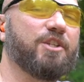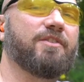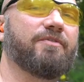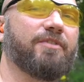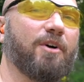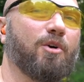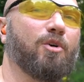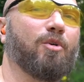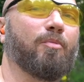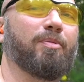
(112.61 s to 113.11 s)

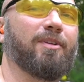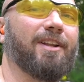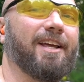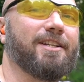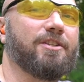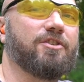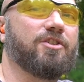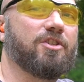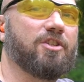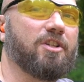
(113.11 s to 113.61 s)
focal
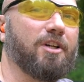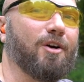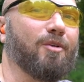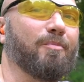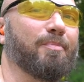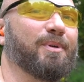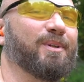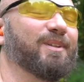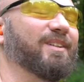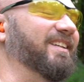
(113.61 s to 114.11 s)
plane
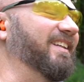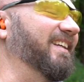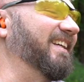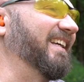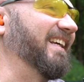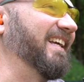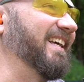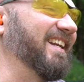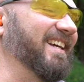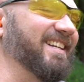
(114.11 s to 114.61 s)
scope
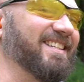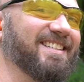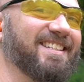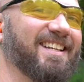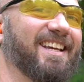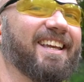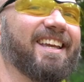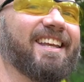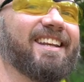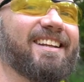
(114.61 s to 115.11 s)
and I
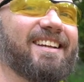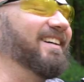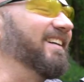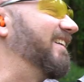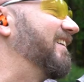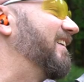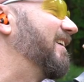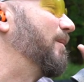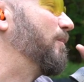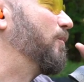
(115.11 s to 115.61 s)
dig it.
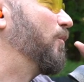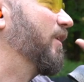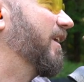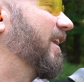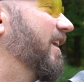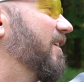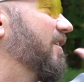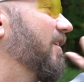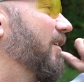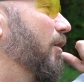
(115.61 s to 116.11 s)
We'll
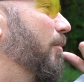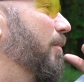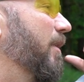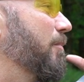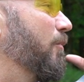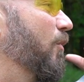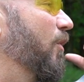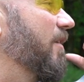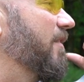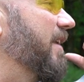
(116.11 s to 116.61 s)
get into a little
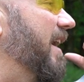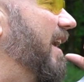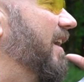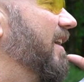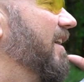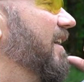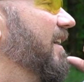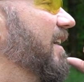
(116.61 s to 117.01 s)
bit more of that.